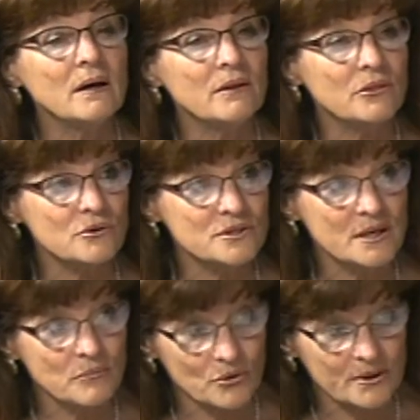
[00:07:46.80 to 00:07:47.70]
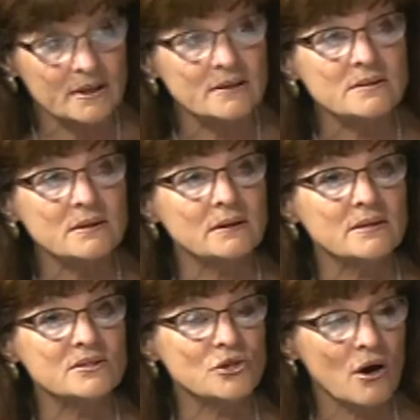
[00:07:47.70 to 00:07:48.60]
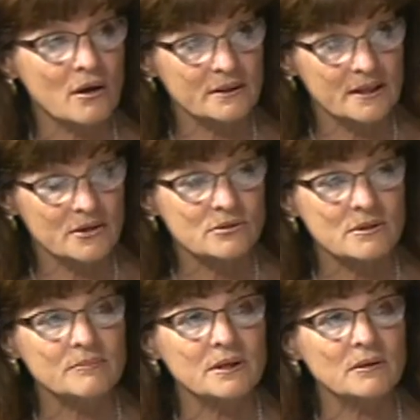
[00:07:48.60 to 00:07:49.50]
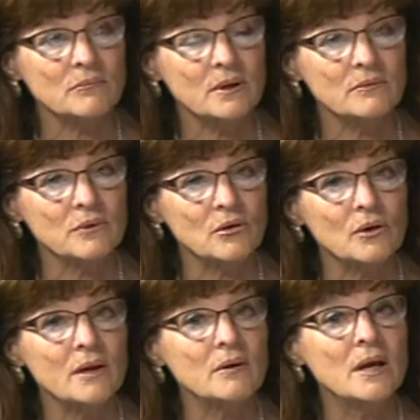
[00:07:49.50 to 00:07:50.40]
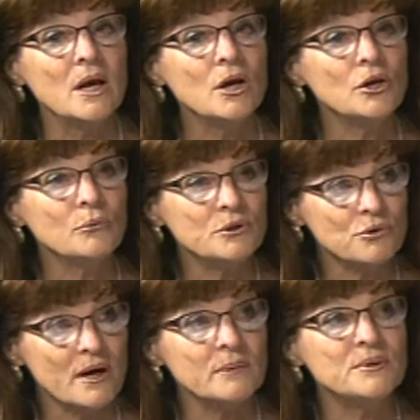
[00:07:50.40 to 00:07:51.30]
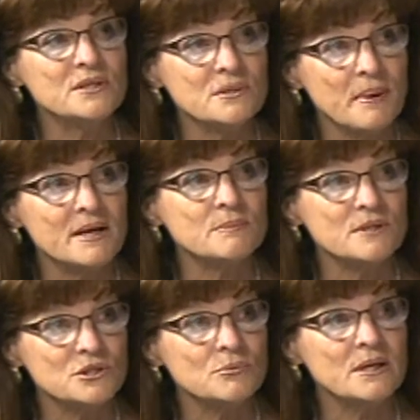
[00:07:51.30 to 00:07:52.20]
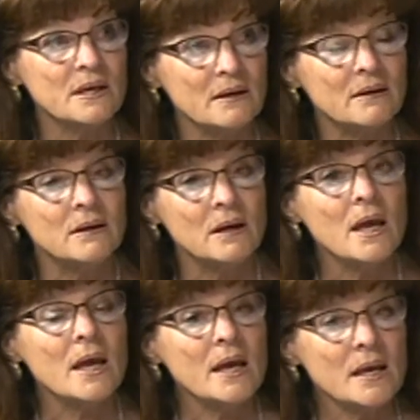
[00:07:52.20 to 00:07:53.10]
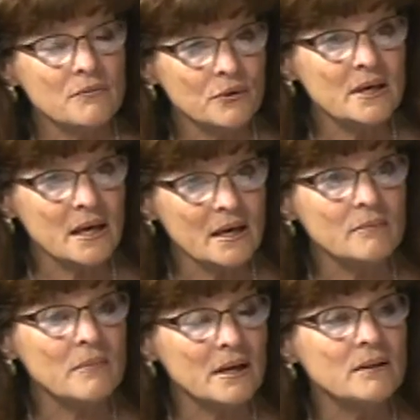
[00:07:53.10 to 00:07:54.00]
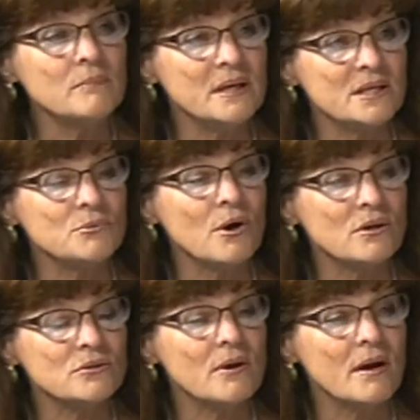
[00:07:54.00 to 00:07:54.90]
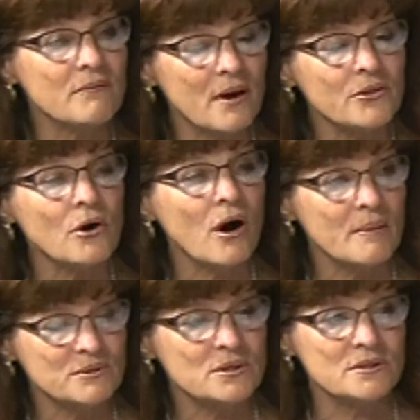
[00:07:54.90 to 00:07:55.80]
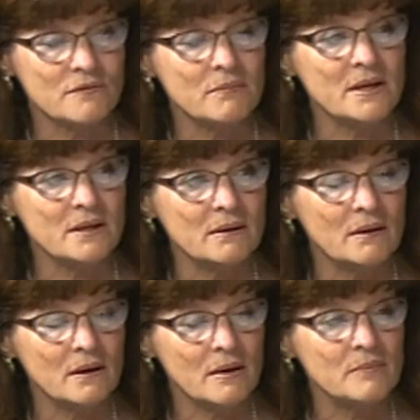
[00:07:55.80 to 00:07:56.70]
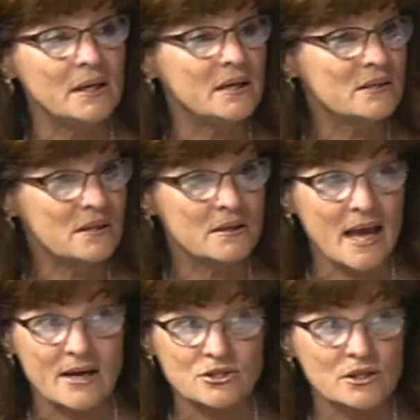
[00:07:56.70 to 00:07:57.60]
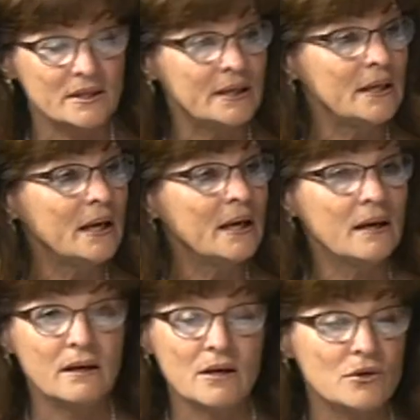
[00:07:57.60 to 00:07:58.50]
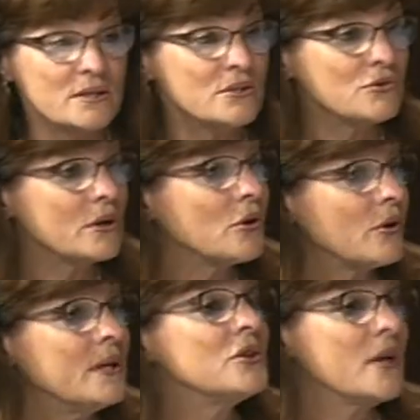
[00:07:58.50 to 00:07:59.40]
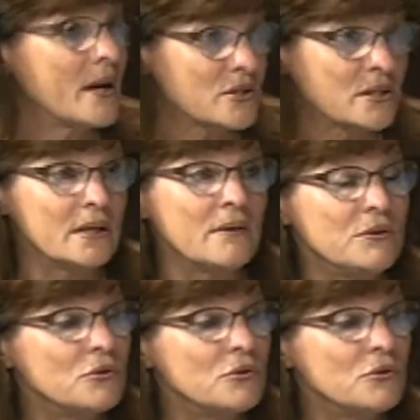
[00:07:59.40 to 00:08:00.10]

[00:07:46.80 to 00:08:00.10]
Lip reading: Thursday mornings, unless it's a holiday or something, and we don't. And we try to participate as much as we can. And if we can't make the meetings, we also have other options of making meetings nationally in our district or internationally. If you